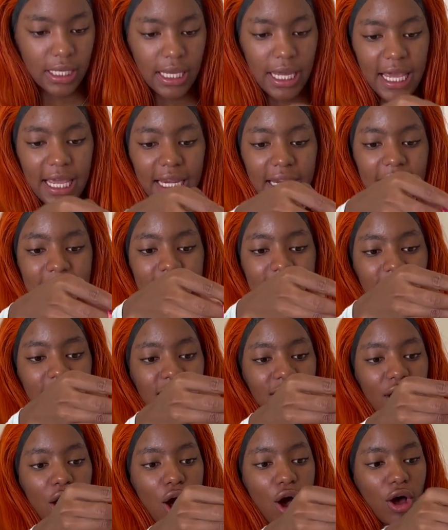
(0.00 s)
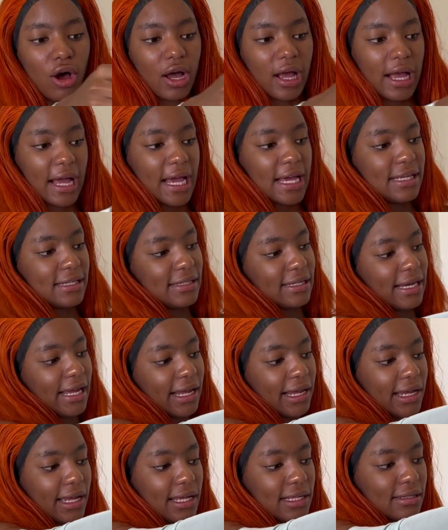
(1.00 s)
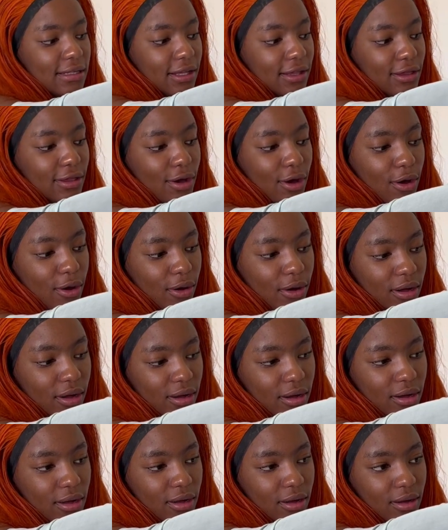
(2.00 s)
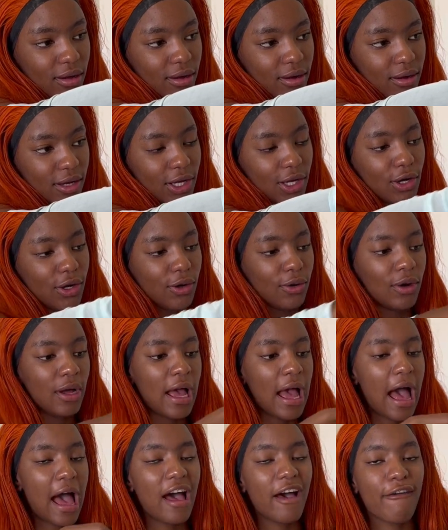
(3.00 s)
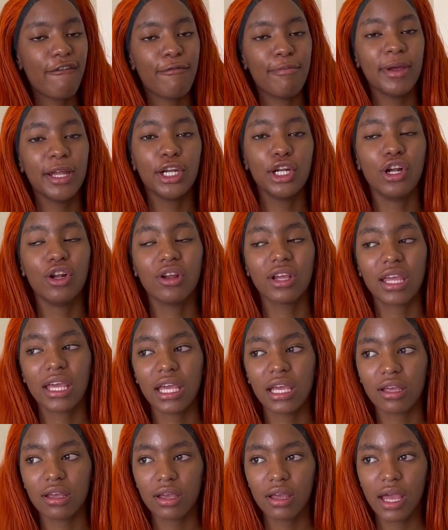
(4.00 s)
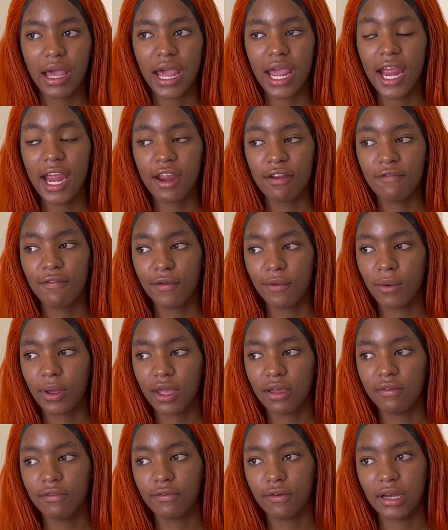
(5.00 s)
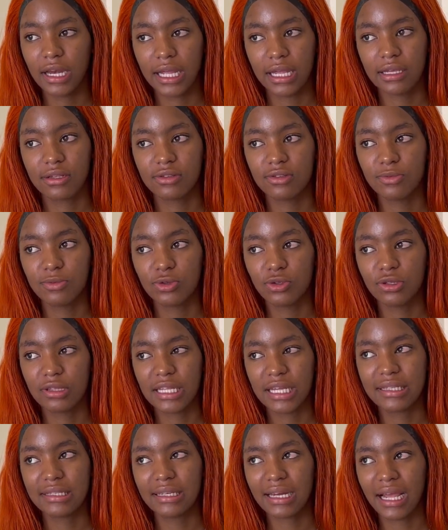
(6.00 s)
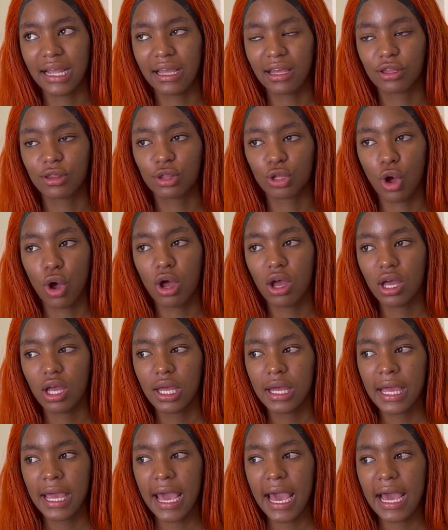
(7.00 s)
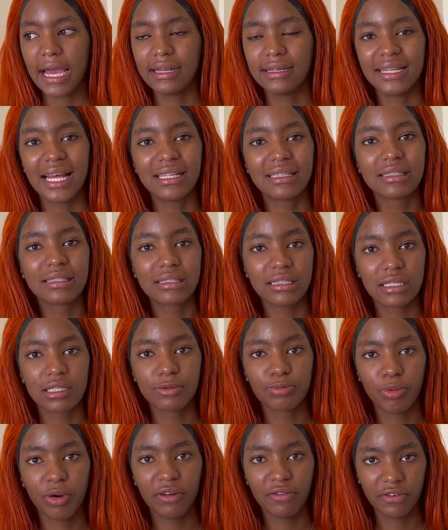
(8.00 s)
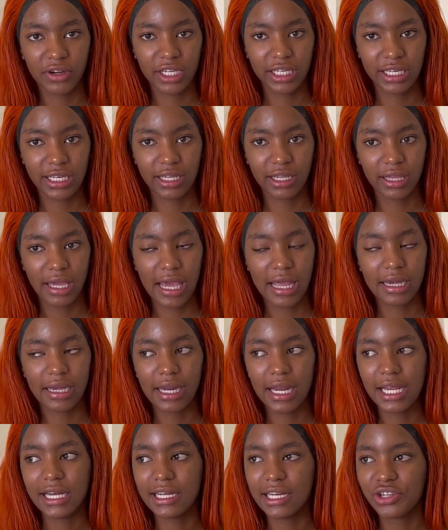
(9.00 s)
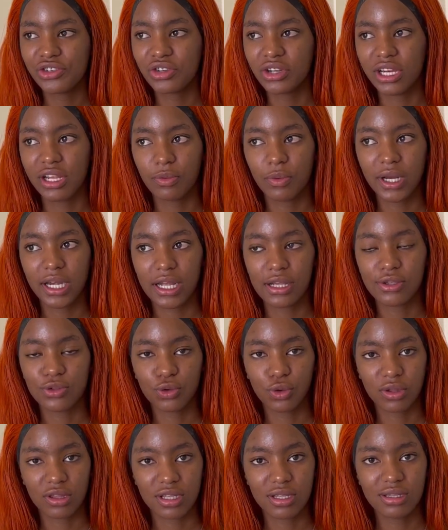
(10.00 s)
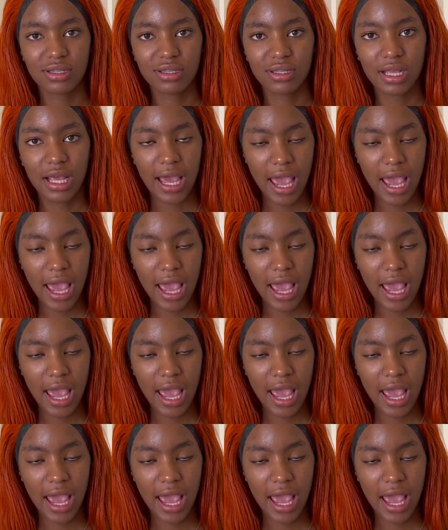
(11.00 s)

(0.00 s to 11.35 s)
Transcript: it, it's a thong, guys. Like, it's a thong. You know, I've been looking everywhere for like a swimsuit that's like a thong and that sits perfectly. And, and literally, when I saw this,